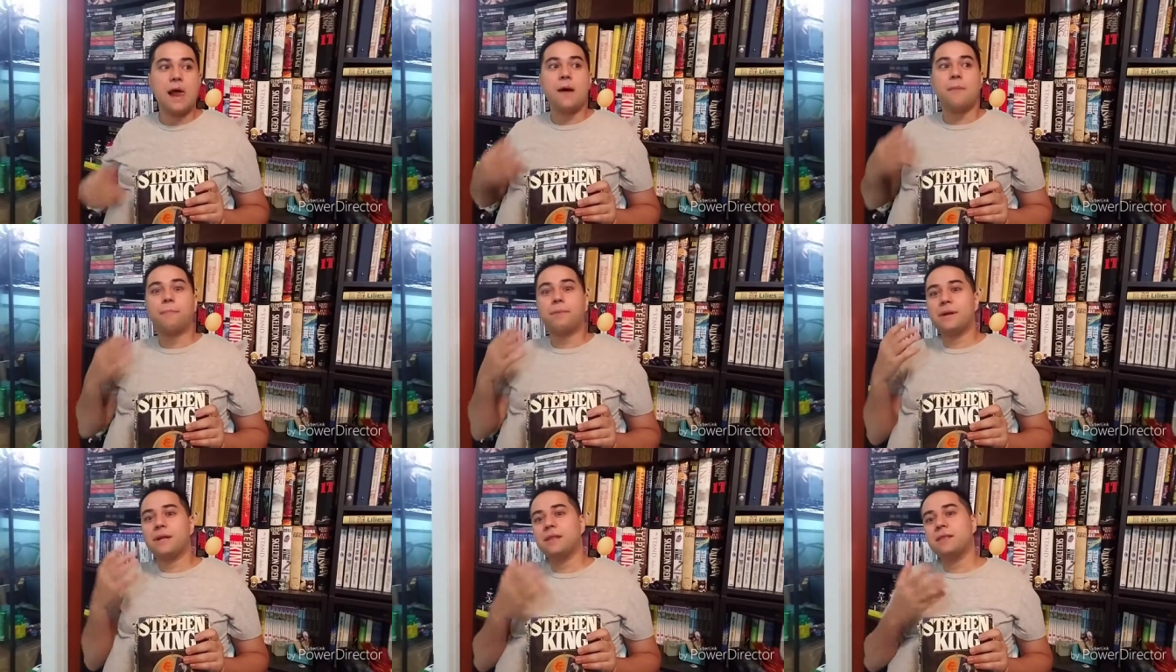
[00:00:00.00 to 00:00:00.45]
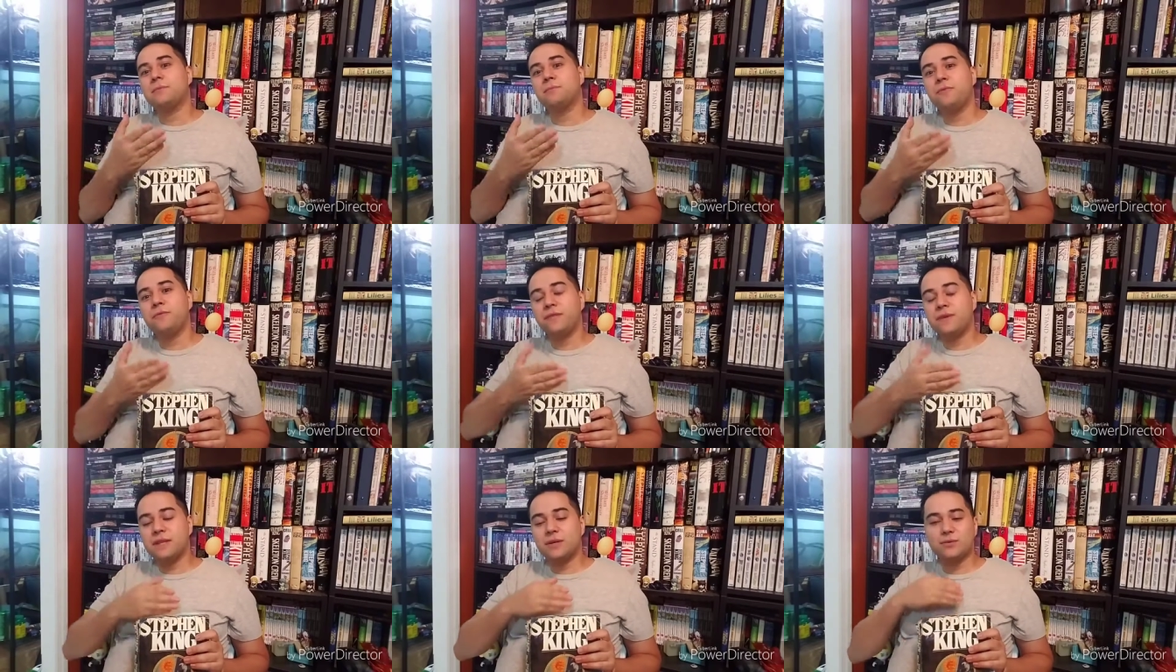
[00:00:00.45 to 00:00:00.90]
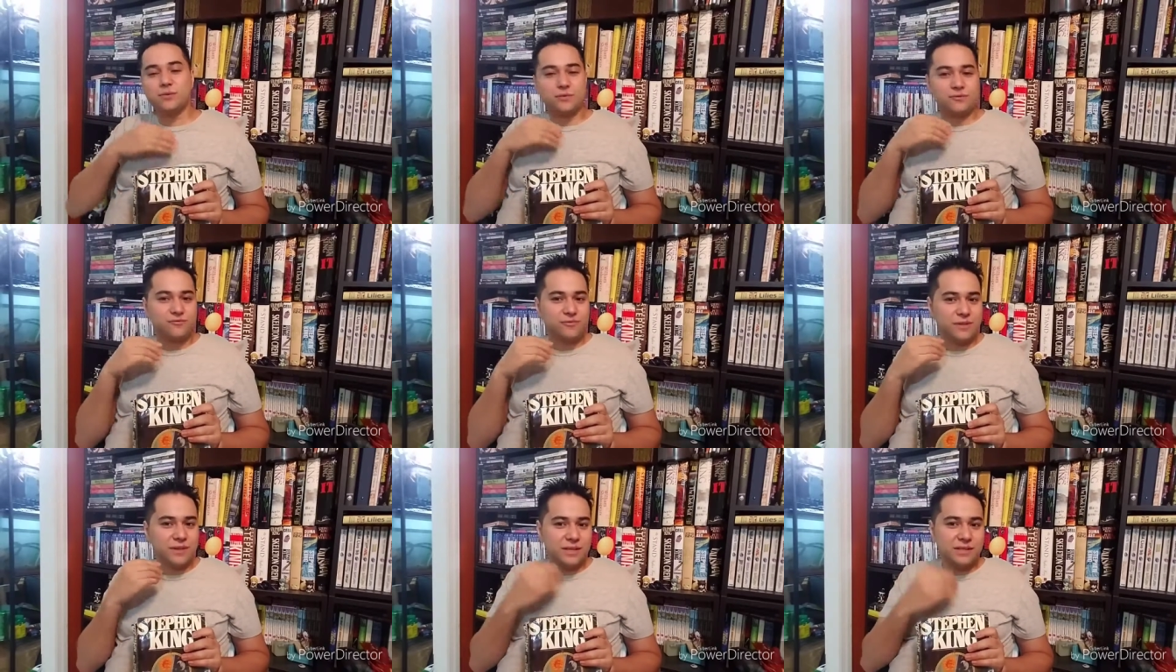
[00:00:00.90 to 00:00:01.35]
but in the movie, there was
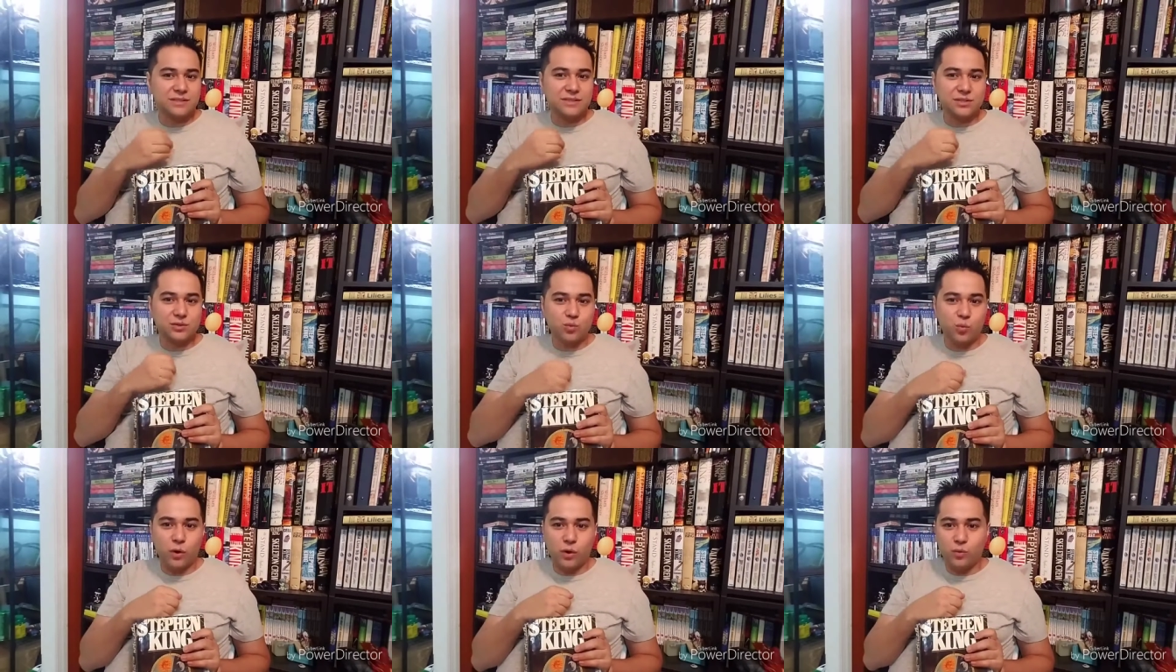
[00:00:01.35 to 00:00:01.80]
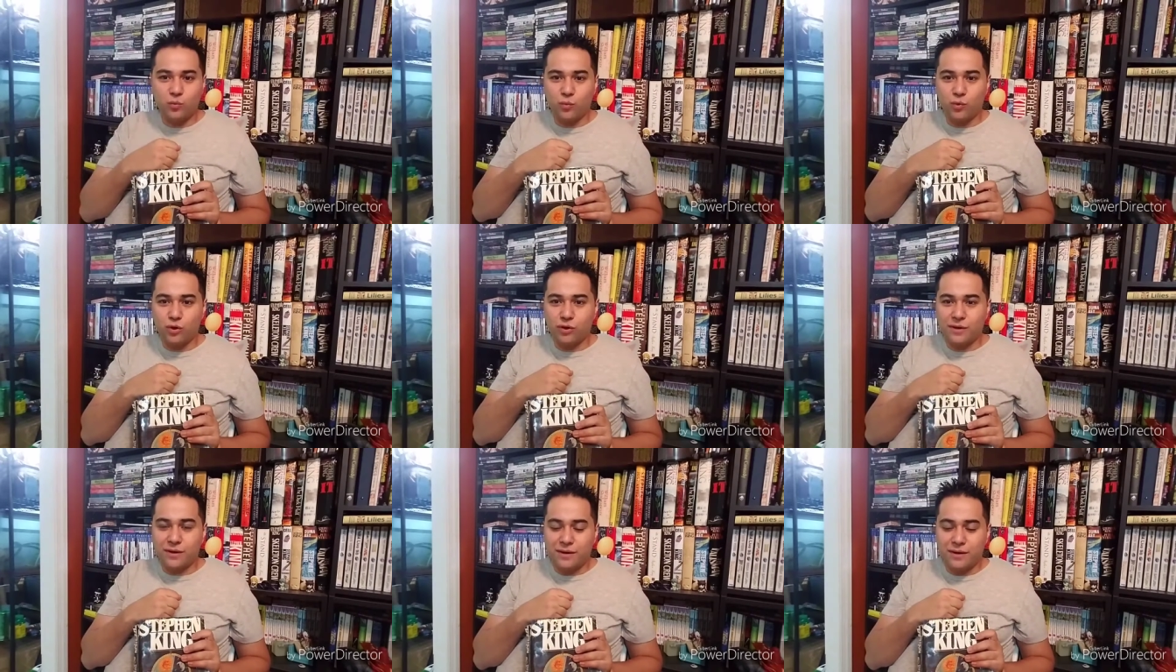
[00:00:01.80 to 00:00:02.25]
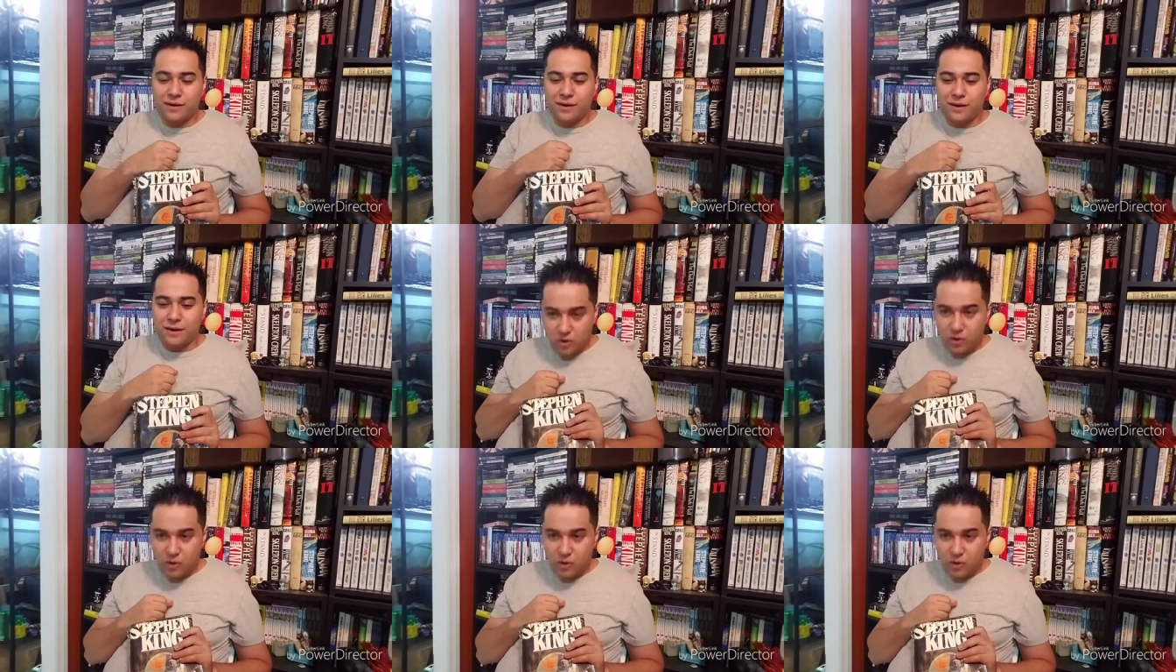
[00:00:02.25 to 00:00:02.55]
really just one warden